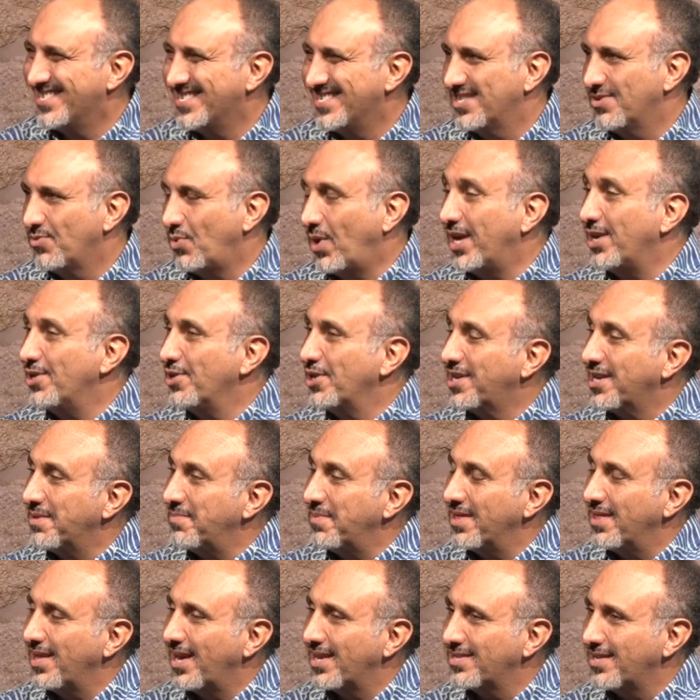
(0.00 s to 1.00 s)
Why are you looking at
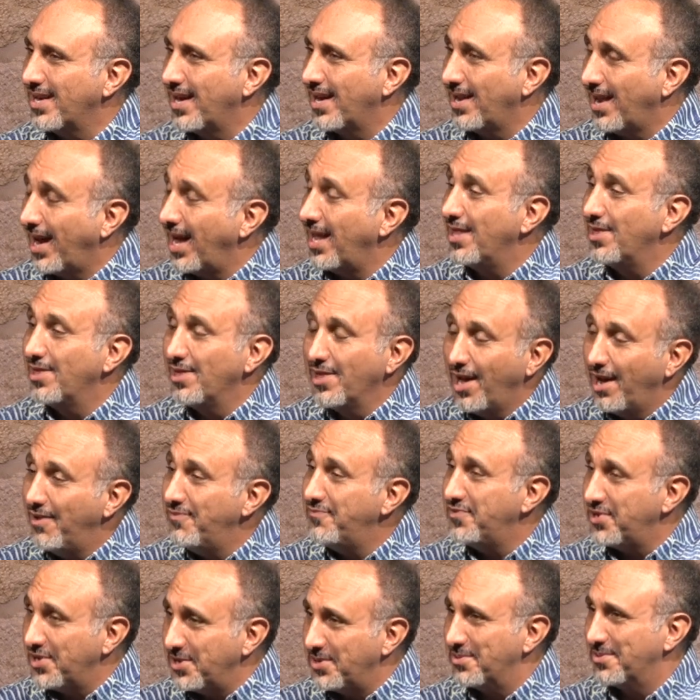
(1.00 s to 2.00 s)
me like that? I
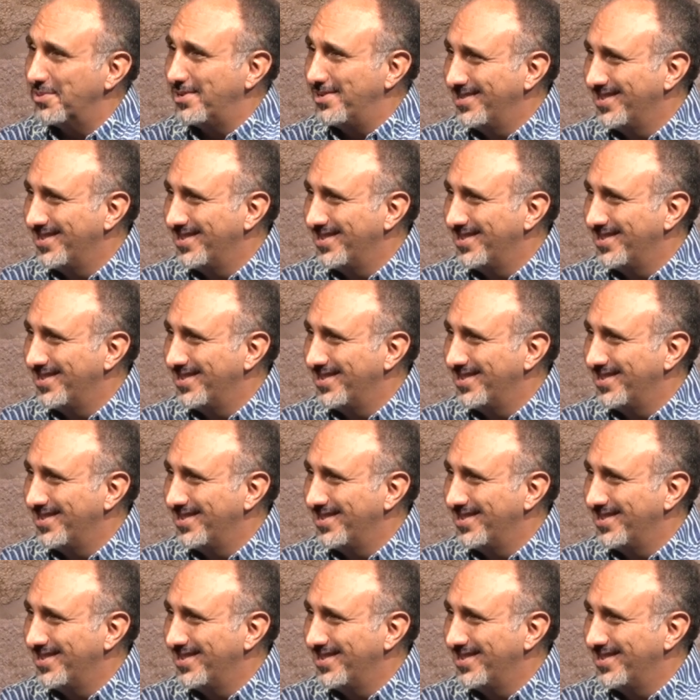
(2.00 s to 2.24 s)
love you.